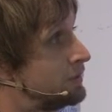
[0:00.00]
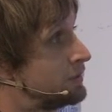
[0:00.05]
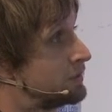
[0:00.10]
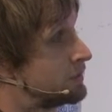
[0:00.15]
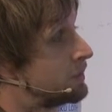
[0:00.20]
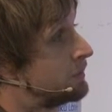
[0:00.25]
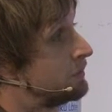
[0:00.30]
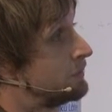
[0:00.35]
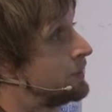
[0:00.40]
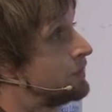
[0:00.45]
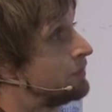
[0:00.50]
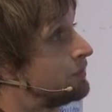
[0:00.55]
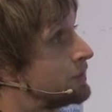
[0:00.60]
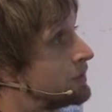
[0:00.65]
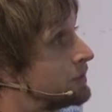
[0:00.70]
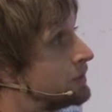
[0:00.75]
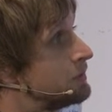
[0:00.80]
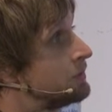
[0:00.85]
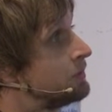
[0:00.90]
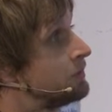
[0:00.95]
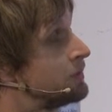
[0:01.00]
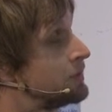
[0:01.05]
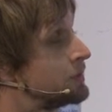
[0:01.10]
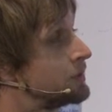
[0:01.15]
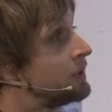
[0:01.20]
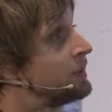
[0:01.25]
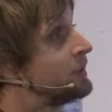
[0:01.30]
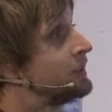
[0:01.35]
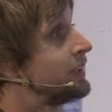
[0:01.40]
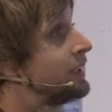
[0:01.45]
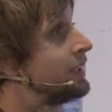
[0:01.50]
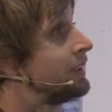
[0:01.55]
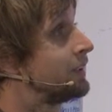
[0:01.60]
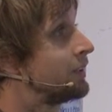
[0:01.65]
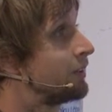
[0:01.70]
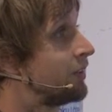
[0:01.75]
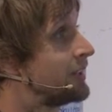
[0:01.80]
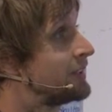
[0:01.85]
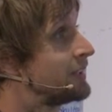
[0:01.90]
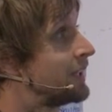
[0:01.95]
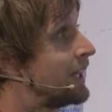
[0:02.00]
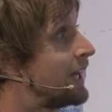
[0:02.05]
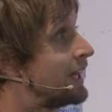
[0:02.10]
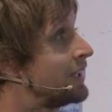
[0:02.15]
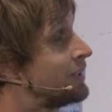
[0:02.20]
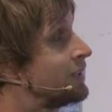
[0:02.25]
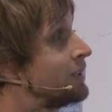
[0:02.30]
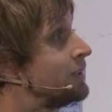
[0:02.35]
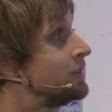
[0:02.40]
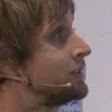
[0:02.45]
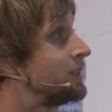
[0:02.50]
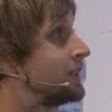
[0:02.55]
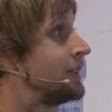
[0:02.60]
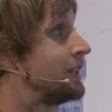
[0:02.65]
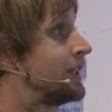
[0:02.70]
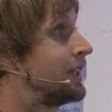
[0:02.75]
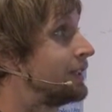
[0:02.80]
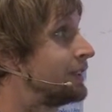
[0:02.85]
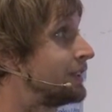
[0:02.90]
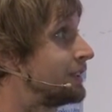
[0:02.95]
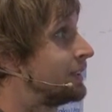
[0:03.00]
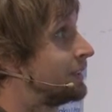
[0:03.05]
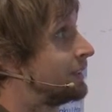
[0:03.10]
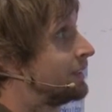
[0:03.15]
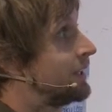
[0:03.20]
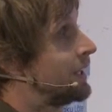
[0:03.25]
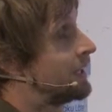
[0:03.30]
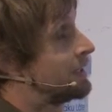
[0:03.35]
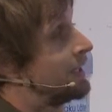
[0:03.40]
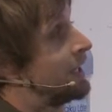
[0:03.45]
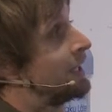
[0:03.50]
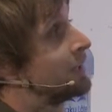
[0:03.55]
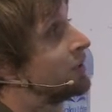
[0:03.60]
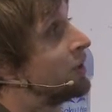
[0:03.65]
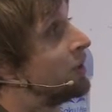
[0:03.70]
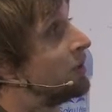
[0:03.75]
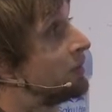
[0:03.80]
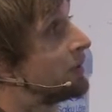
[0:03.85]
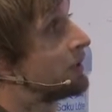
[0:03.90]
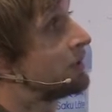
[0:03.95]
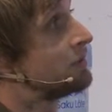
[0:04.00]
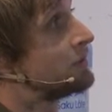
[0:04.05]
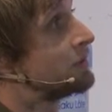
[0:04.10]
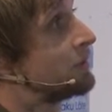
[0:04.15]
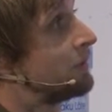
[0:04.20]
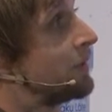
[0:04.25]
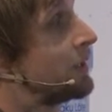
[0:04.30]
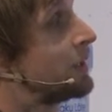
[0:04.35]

does often resu result in greater land use, and then that land can't be used for